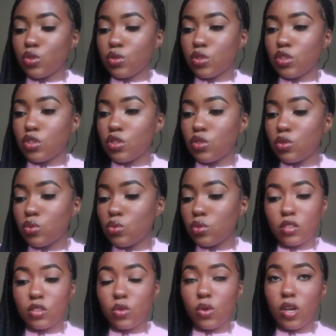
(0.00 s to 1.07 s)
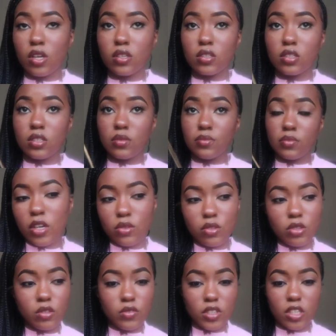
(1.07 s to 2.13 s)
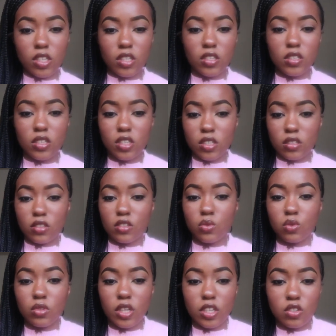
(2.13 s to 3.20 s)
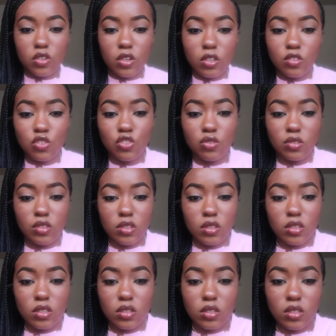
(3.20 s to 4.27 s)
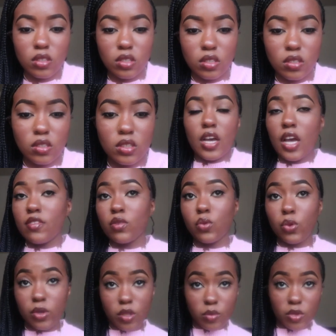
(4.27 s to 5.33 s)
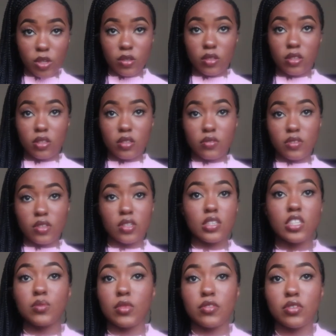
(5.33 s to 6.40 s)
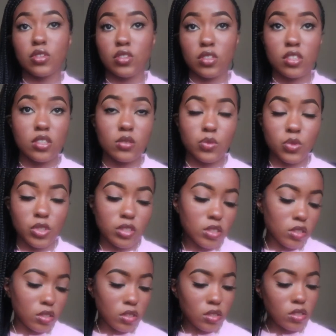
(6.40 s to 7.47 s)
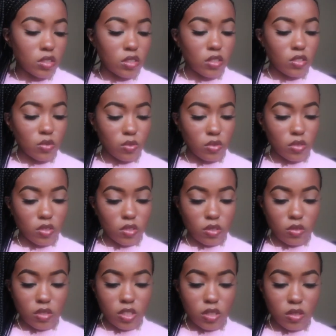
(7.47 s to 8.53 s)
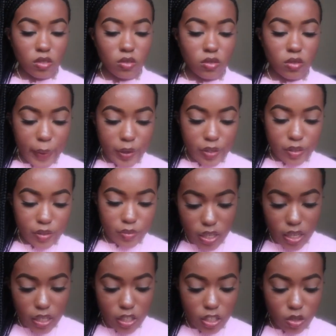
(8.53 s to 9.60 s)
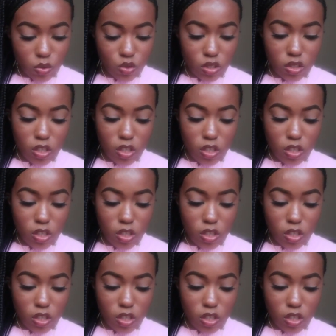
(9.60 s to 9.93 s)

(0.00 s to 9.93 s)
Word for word: real cute good quality i don't know if any of these necklaces will like tarnish or anything because i haven't worn them long enough and this is my first time wearing this one so i don't know but that necklace was a